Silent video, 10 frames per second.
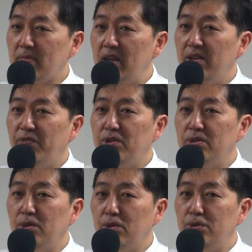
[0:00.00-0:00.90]
And if you
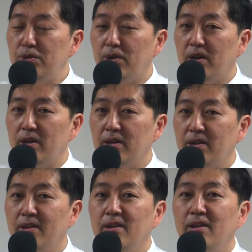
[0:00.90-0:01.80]
know who you are,
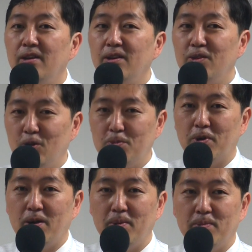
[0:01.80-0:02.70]
no
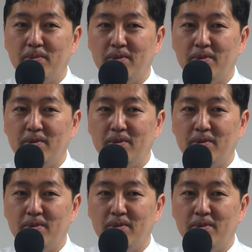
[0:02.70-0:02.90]
problem.